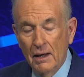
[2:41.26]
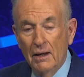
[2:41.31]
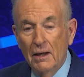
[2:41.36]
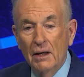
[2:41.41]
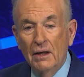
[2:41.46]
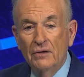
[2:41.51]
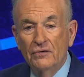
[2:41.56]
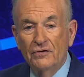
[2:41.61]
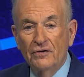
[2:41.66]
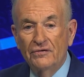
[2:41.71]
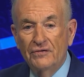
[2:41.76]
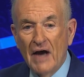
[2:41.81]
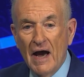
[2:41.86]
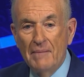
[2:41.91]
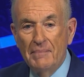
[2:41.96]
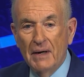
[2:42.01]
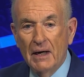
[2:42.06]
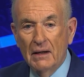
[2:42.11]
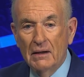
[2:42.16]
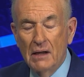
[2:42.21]
Since I've been
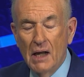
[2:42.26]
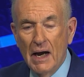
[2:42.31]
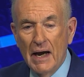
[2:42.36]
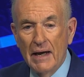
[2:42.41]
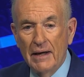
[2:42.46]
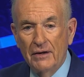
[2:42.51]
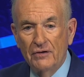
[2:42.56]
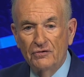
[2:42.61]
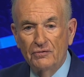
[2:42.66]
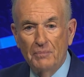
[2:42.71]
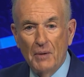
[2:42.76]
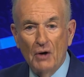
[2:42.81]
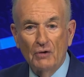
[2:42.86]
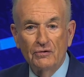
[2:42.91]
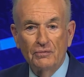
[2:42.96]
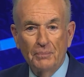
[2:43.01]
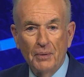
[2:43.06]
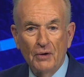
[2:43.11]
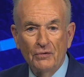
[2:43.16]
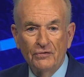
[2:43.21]
a client and
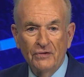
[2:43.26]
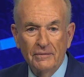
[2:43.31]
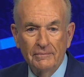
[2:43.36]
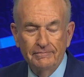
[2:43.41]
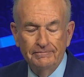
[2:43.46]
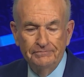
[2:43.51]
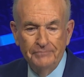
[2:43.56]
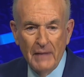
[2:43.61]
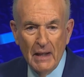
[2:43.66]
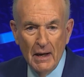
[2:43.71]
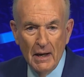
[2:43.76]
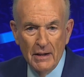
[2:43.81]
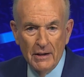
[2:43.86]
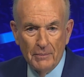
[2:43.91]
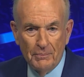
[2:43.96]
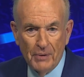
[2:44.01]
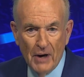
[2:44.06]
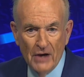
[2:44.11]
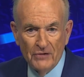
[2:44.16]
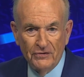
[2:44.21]
spokesperson, the
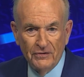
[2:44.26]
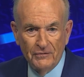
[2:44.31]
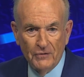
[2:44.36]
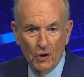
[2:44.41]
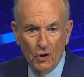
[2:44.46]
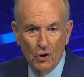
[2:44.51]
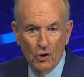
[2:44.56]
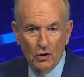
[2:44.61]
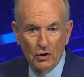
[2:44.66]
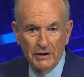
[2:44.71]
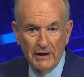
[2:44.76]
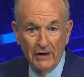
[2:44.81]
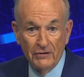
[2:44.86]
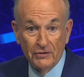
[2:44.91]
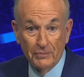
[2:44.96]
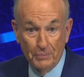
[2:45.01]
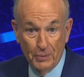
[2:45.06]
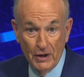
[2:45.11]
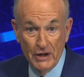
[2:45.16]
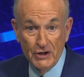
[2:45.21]
price of gold has
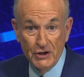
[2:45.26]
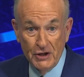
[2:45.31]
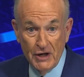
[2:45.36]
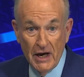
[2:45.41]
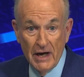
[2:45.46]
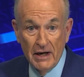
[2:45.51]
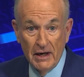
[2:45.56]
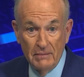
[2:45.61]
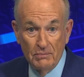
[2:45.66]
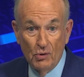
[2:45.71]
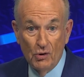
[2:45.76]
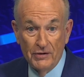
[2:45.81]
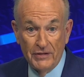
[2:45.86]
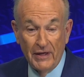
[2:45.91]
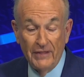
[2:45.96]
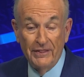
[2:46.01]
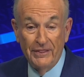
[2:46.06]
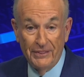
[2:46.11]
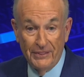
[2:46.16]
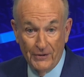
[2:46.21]
appreciated more than
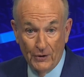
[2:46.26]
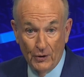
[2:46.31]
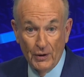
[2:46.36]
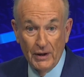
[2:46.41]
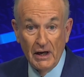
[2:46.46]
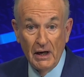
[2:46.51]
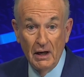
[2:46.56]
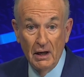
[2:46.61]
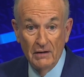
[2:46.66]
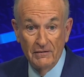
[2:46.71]
35%.